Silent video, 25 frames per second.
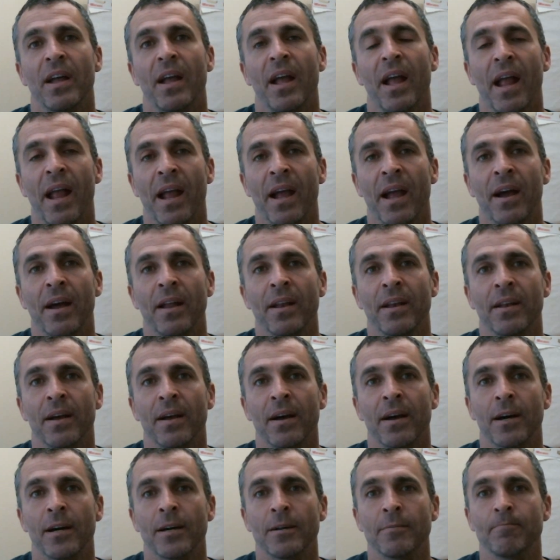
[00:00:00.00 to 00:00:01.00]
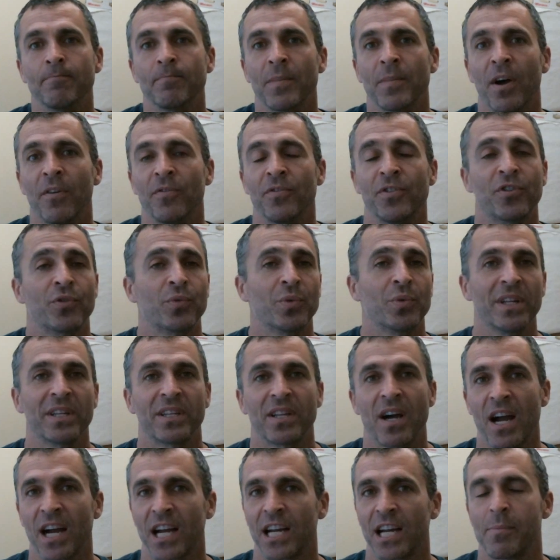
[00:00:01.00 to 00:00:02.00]
and of just really
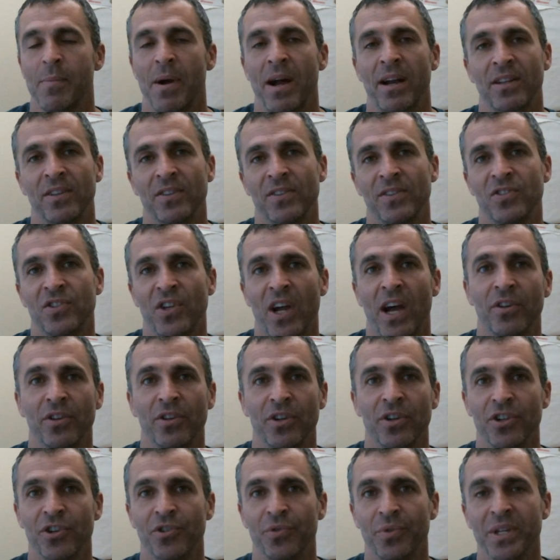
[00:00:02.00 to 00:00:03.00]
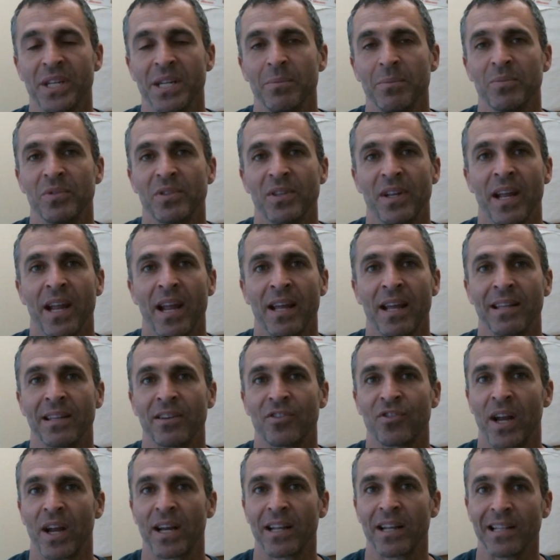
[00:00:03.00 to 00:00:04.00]
talking about his childhood dreams and
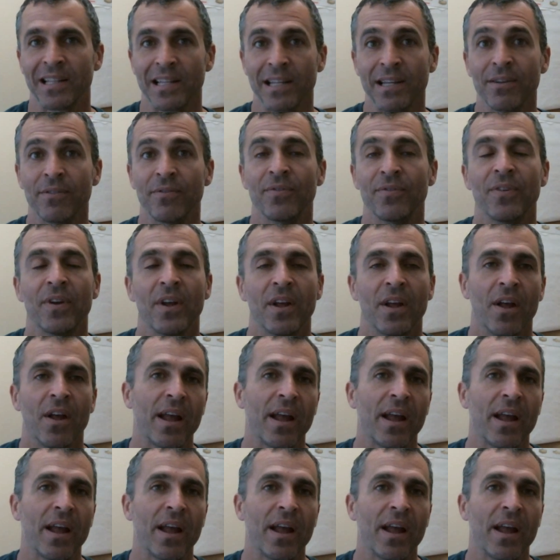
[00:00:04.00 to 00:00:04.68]
trying to live